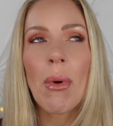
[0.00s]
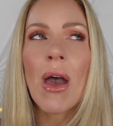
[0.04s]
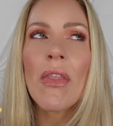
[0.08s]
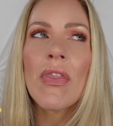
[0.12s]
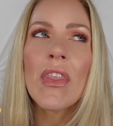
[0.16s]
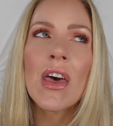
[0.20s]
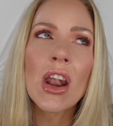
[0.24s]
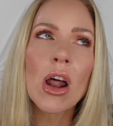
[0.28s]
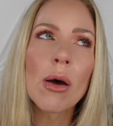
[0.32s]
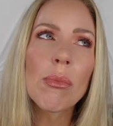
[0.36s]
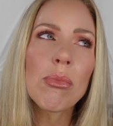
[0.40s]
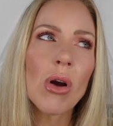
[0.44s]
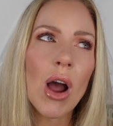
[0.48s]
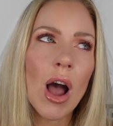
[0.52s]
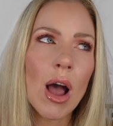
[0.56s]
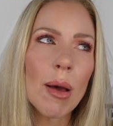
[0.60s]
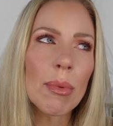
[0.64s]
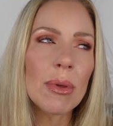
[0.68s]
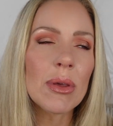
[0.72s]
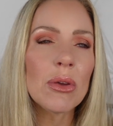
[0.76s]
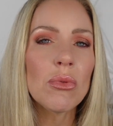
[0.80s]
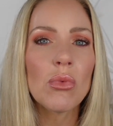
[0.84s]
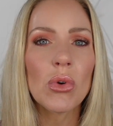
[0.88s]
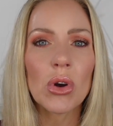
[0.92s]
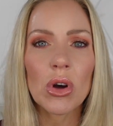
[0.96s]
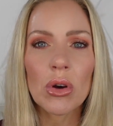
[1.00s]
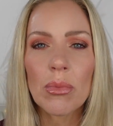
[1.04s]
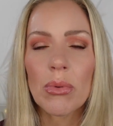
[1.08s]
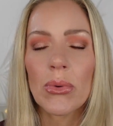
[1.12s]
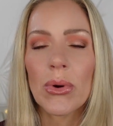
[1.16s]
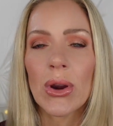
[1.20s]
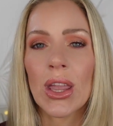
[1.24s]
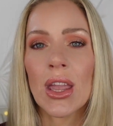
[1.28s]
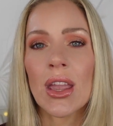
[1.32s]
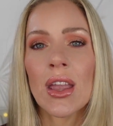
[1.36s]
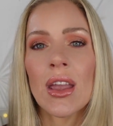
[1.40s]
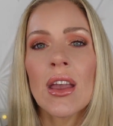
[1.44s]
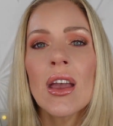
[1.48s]
And then I'll probably will
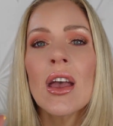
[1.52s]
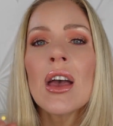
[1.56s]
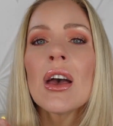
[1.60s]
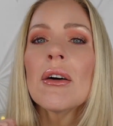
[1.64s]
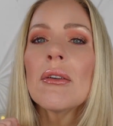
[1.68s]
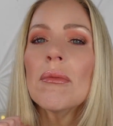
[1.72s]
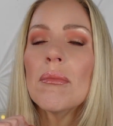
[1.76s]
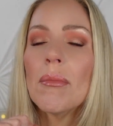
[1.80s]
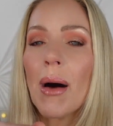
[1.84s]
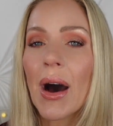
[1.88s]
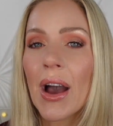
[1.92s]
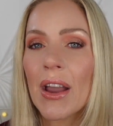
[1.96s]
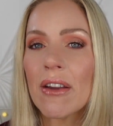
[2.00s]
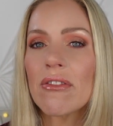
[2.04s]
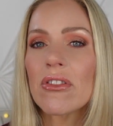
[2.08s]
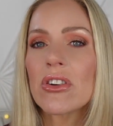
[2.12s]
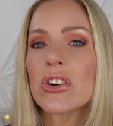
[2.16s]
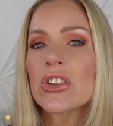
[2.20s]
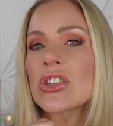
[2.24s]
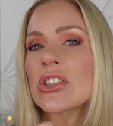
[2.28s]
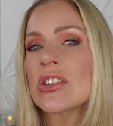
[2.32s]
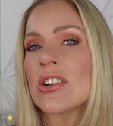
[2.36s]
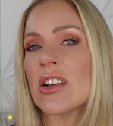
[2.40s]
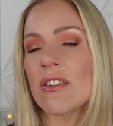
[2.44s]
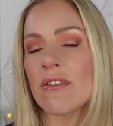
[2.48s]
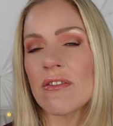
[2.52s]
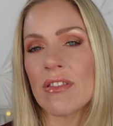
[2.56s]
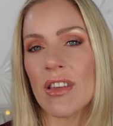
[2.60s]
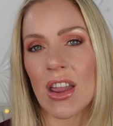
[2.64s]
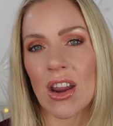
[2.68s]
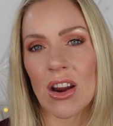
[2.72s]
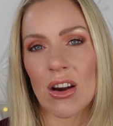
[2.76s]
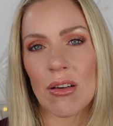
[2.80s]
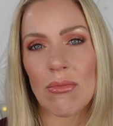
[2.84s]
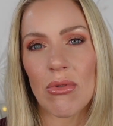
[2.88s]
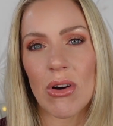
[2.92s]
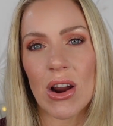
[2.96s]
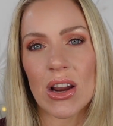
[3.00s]
bring my version of the
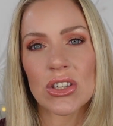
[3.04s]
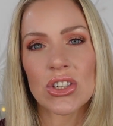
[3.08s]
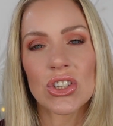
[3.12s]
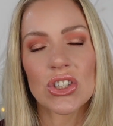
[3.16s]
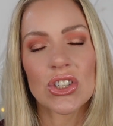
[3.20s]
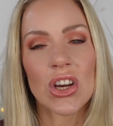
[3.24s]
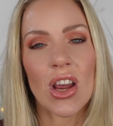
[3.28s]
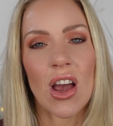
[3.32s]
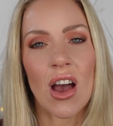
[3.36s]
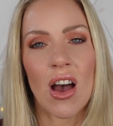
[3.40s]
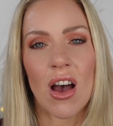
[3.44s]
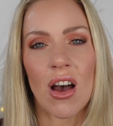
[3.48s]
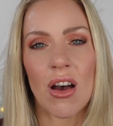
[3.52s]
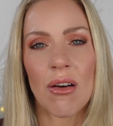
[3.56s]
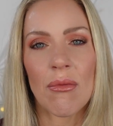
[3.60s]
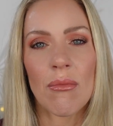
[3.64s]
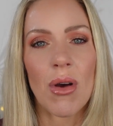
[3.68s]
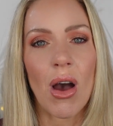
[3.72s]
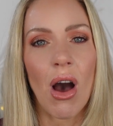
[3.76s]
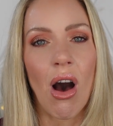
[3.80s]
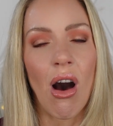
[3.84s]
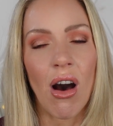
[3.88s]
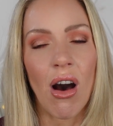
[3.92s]
hairbrush on